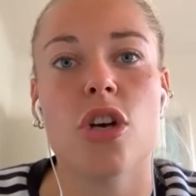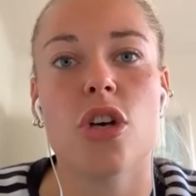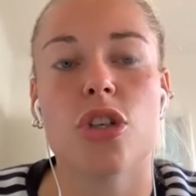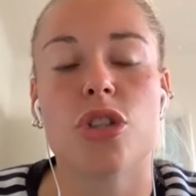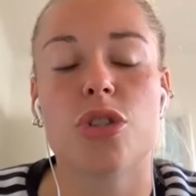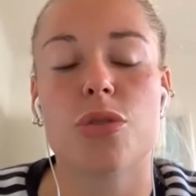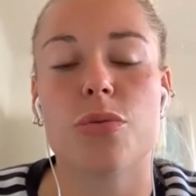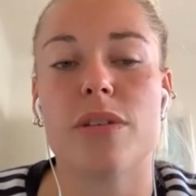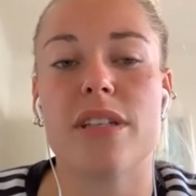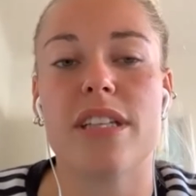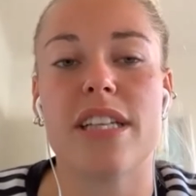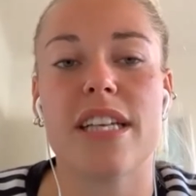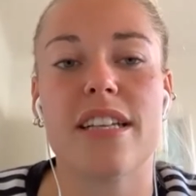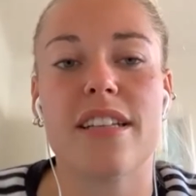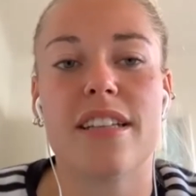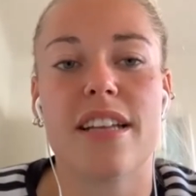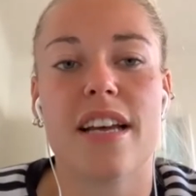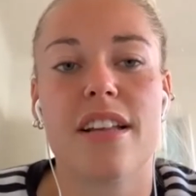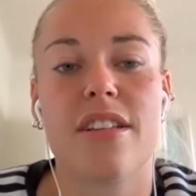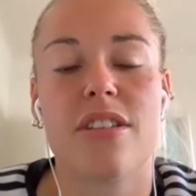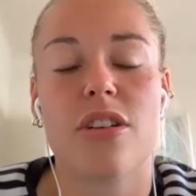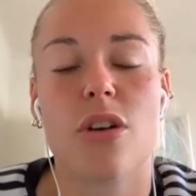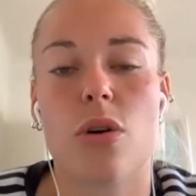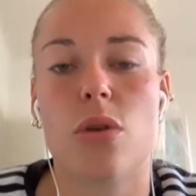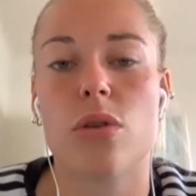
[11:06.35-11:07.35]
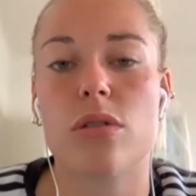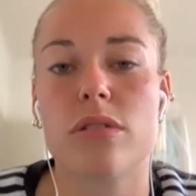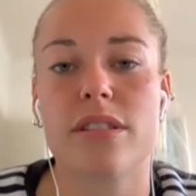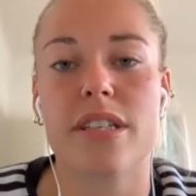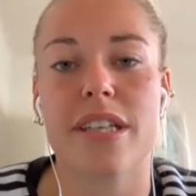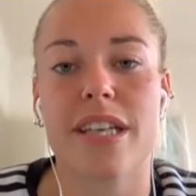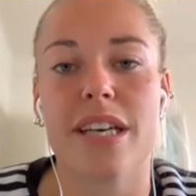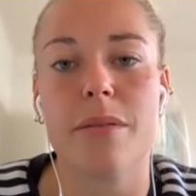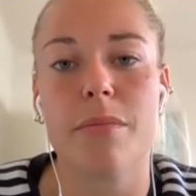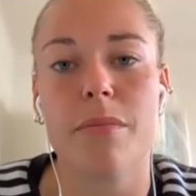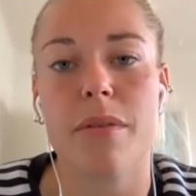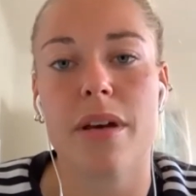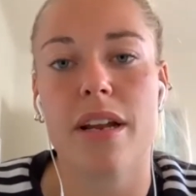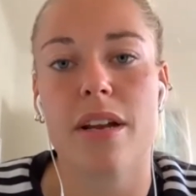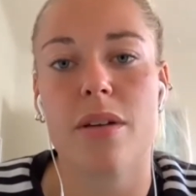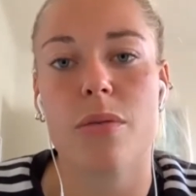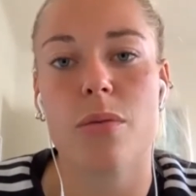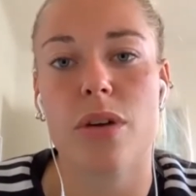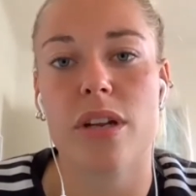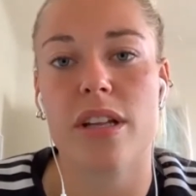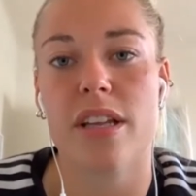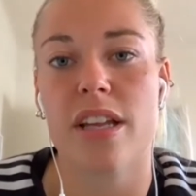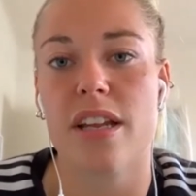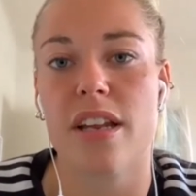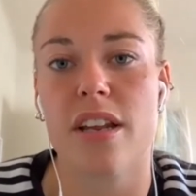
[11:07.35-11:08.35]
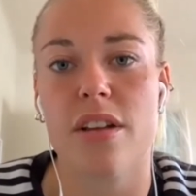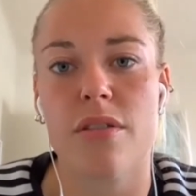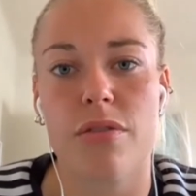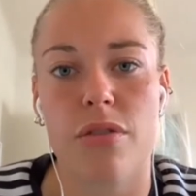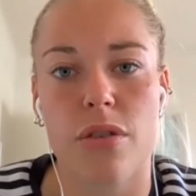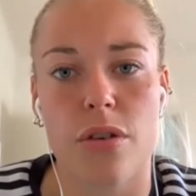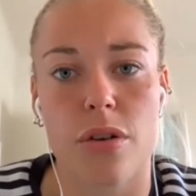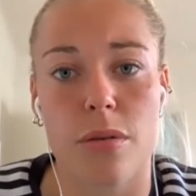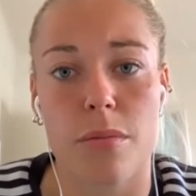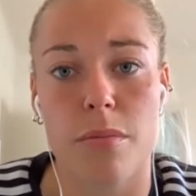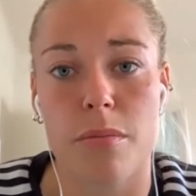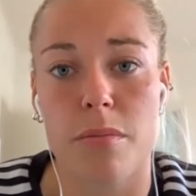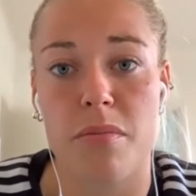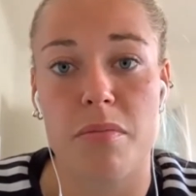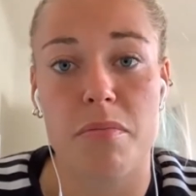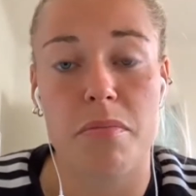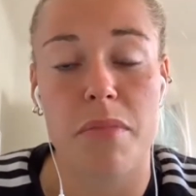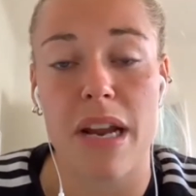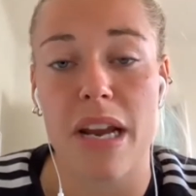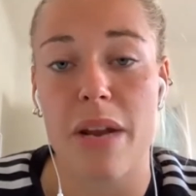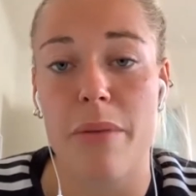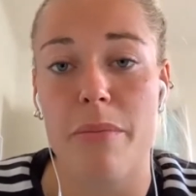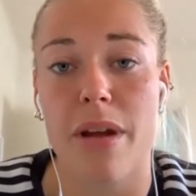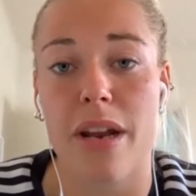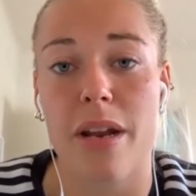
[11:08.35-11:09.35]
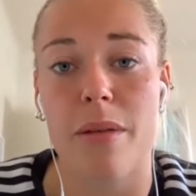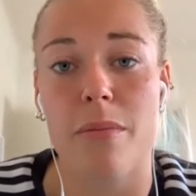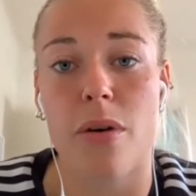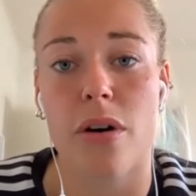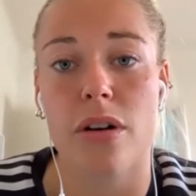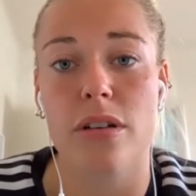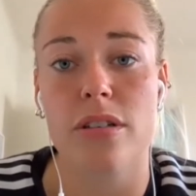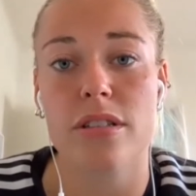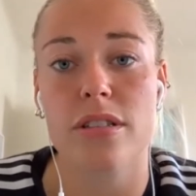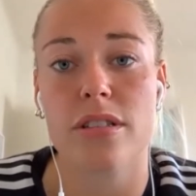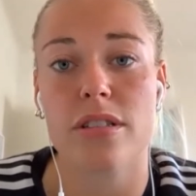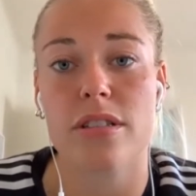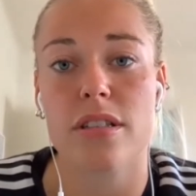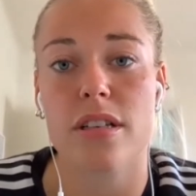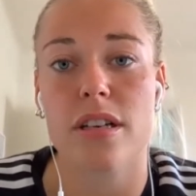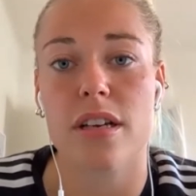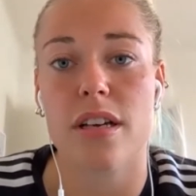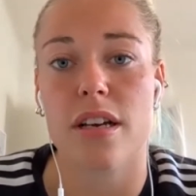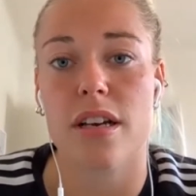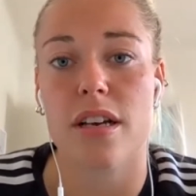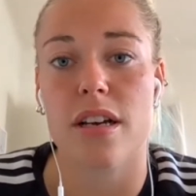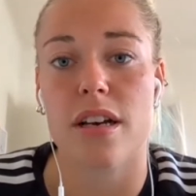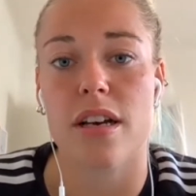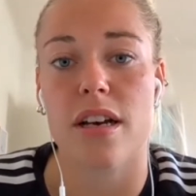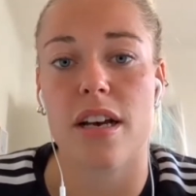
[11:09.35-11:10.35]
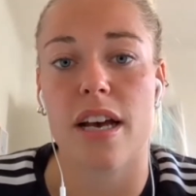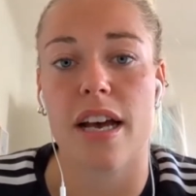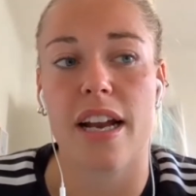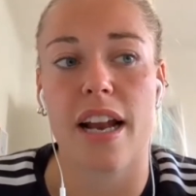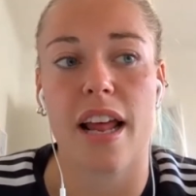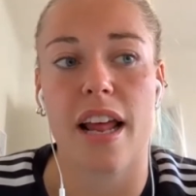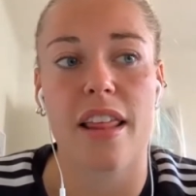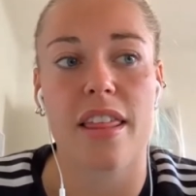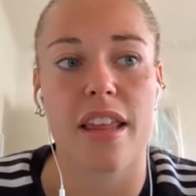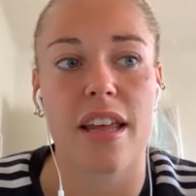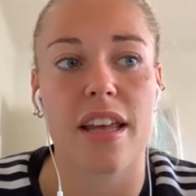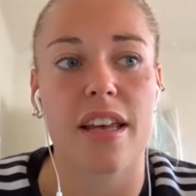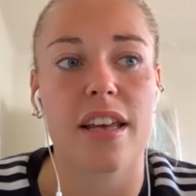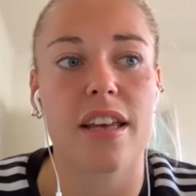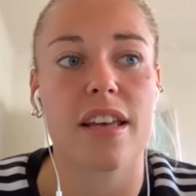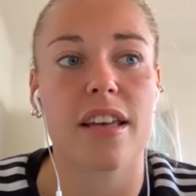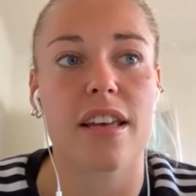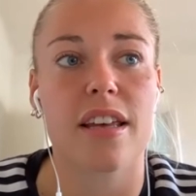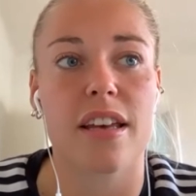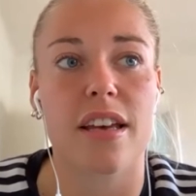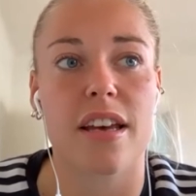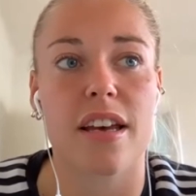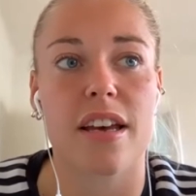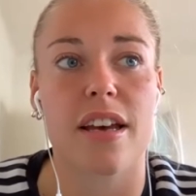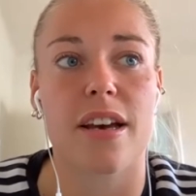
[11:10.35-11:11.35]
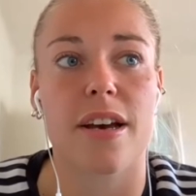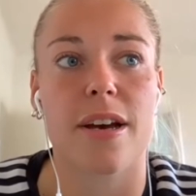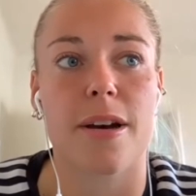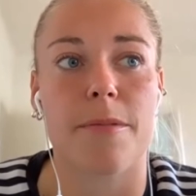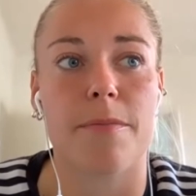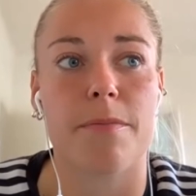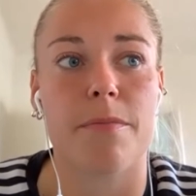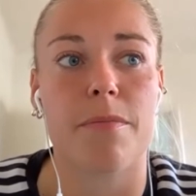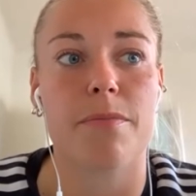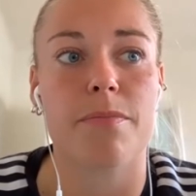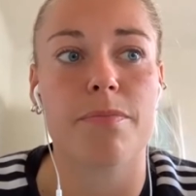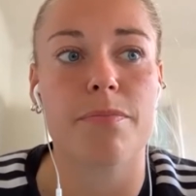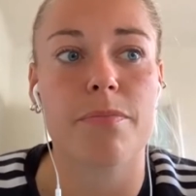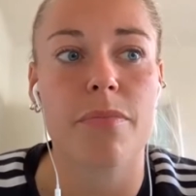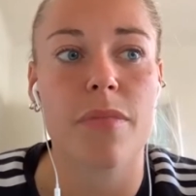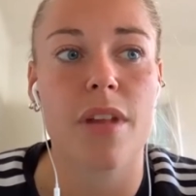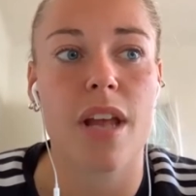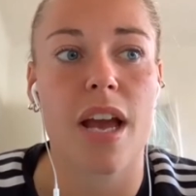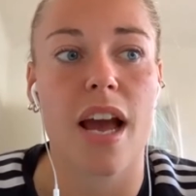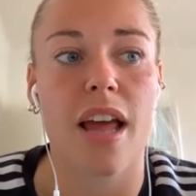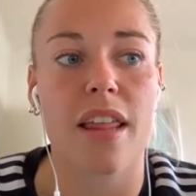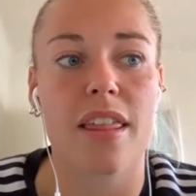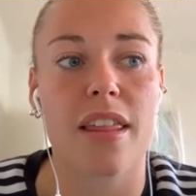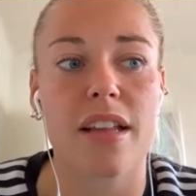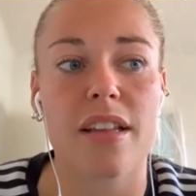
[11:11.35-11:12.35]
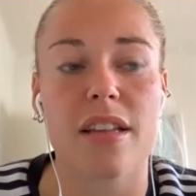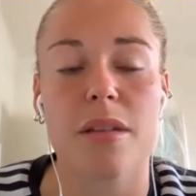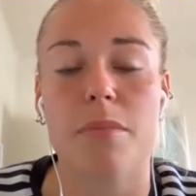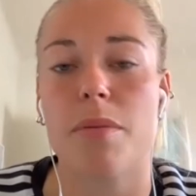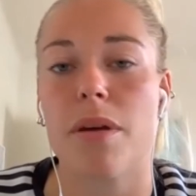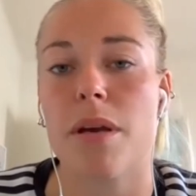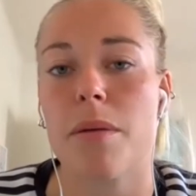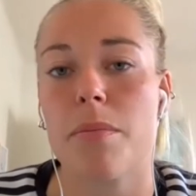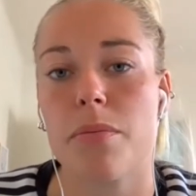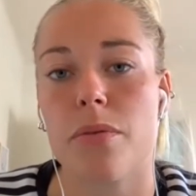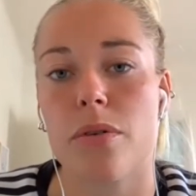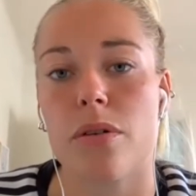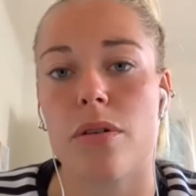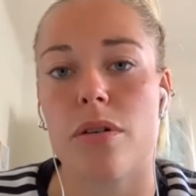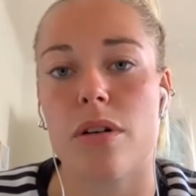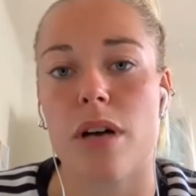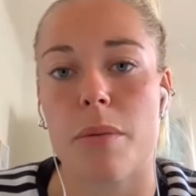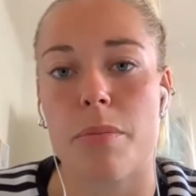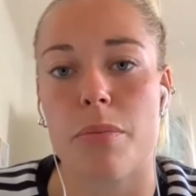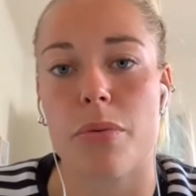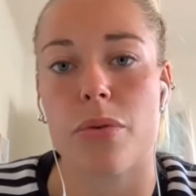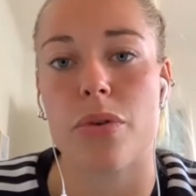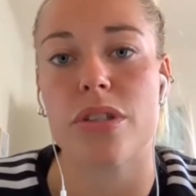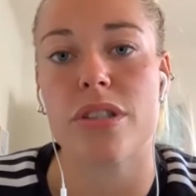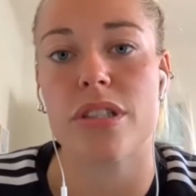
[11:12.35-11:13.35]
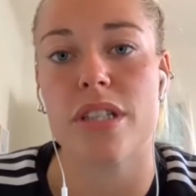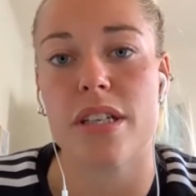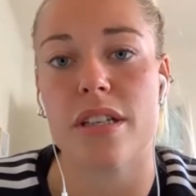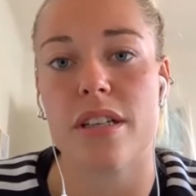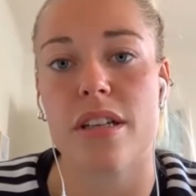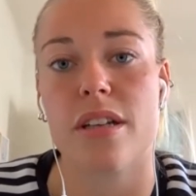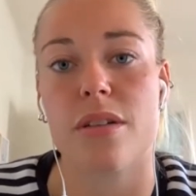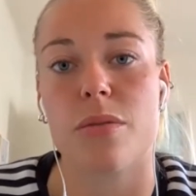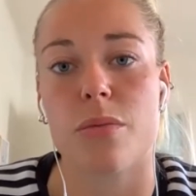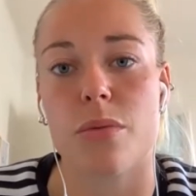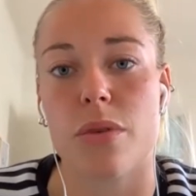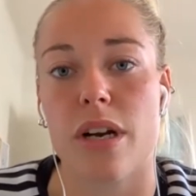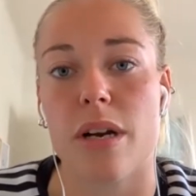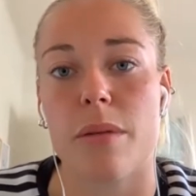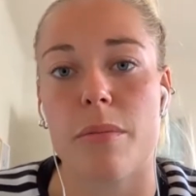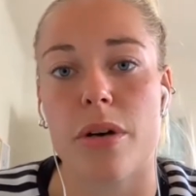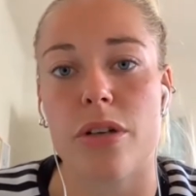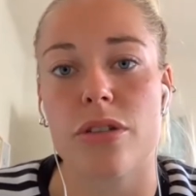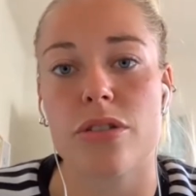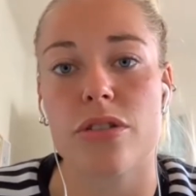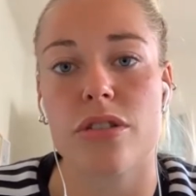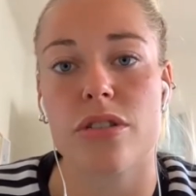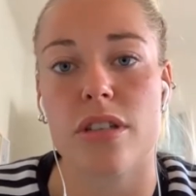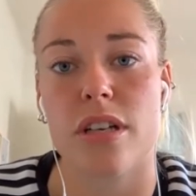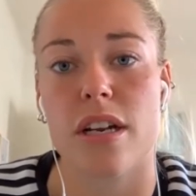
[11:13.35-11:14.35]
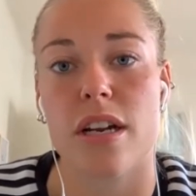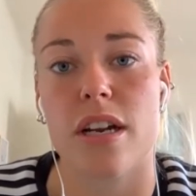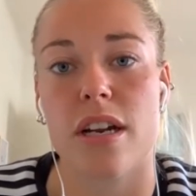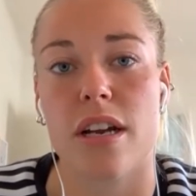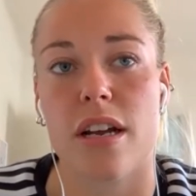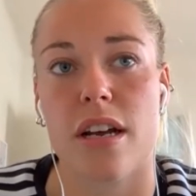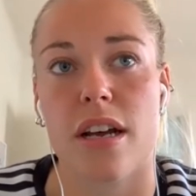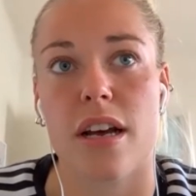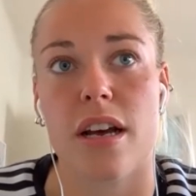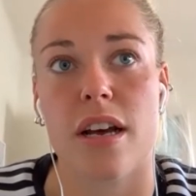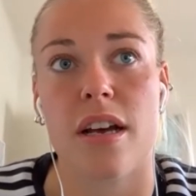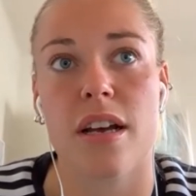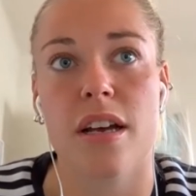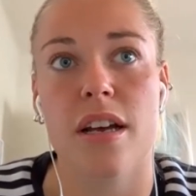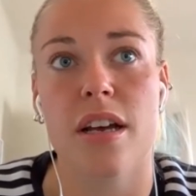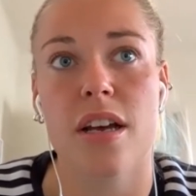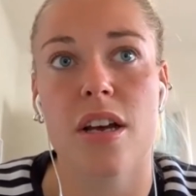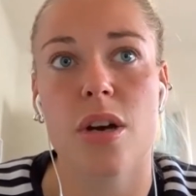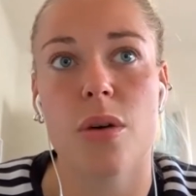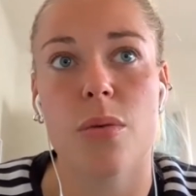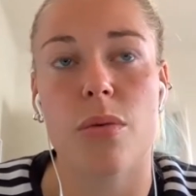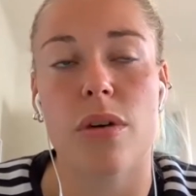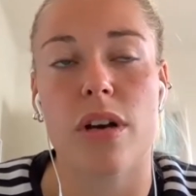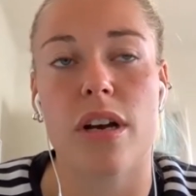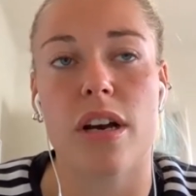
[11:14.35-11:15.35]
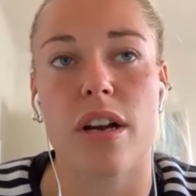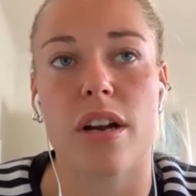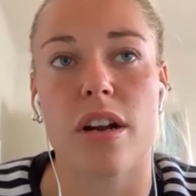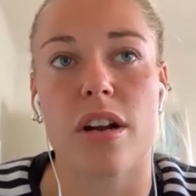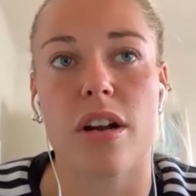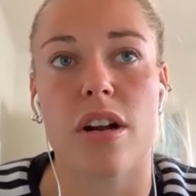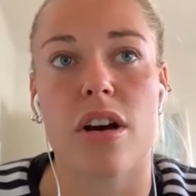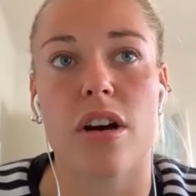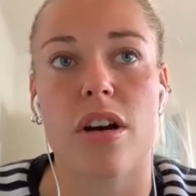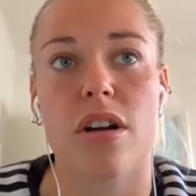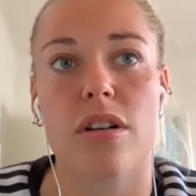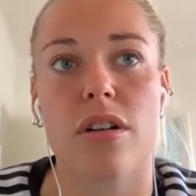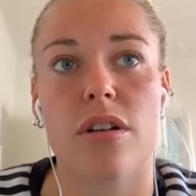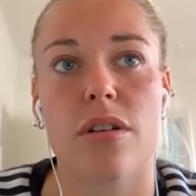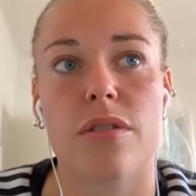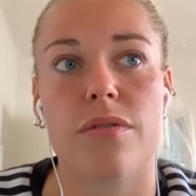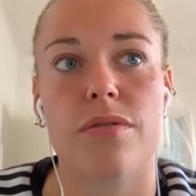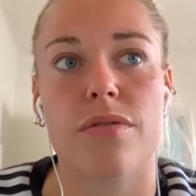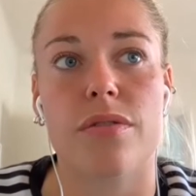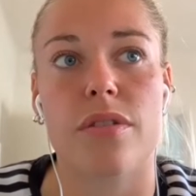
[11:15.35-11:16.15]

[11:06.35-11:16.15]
So we did that, the whole team, and we did it for many months, and I think the people appreciate it really much, and we got a lot of